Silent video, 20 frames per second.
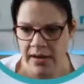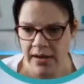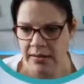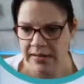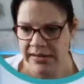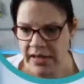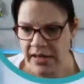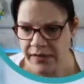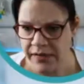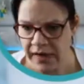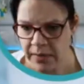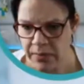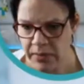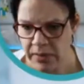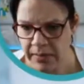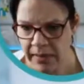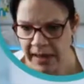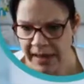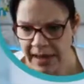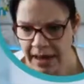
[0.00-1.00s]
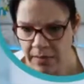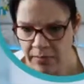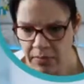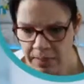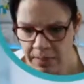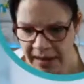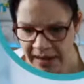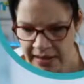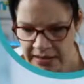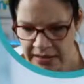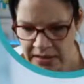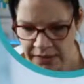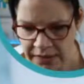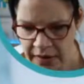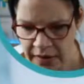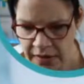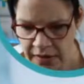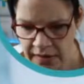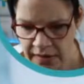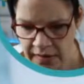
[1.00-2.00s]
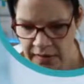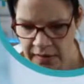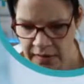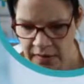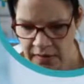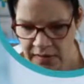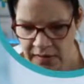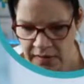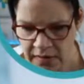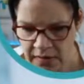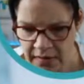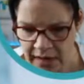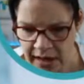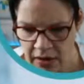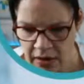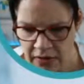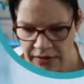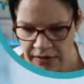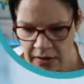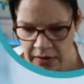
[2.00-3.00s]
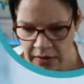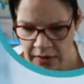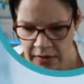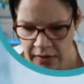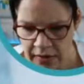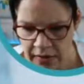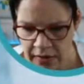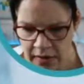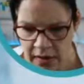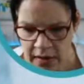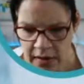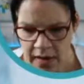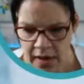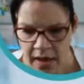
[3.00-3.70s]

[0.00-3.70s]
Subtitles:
Let's see if I can bring my camera back into focus, because it's just gone out of focus.